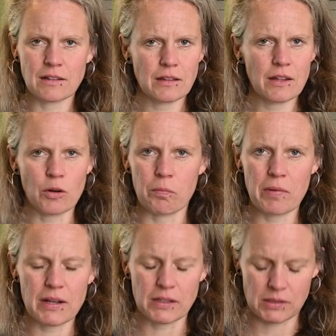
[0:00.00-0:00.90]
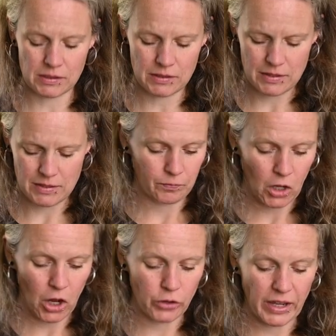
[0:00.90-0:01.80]
Little buggers.
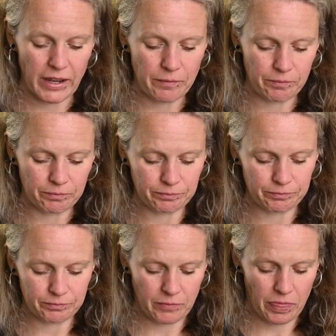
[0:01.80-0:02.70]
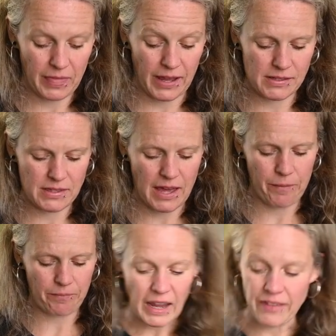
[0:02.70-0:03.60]
Okay, that is
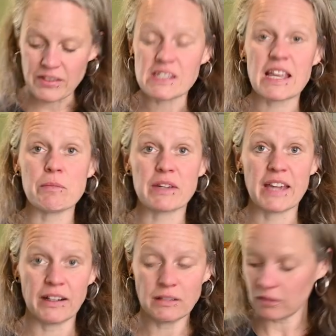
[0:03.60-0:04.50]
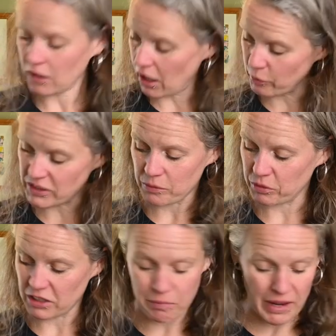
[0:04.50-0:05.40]
that. And the same again, like we did
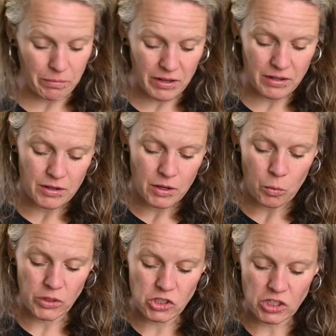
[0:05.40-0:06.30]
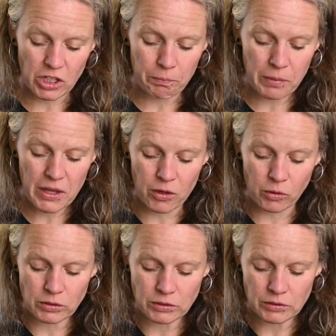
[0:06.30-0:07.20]
with the baby, we're just going to
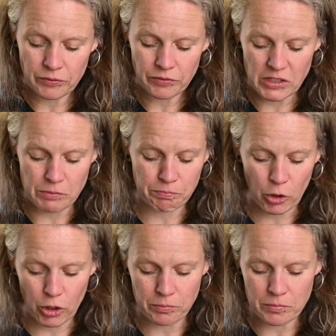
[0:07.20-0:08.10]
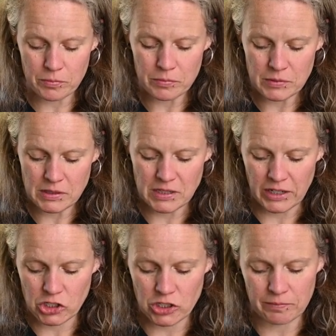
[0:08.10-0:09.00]
peel this bottom
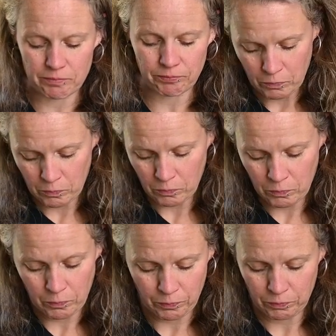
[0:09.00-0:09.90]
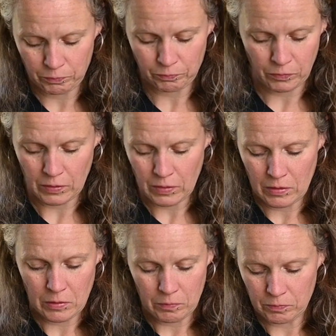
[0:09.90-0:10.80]
section because we want to make
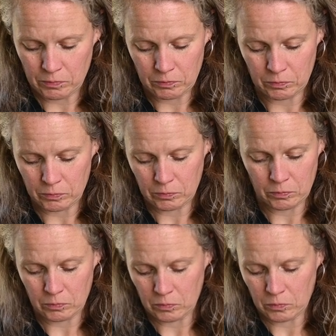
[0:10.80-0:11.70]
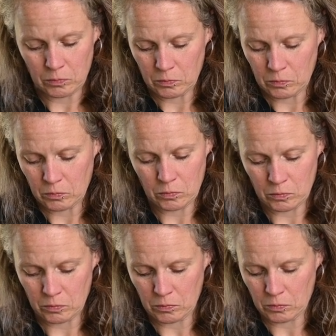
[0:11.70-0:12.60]
sure that we get rid of all them tough
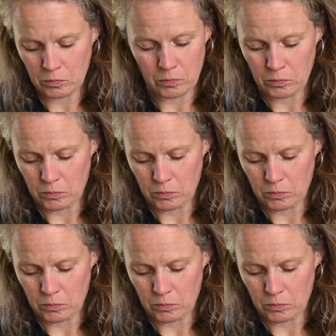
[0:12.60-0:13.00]
bottoms.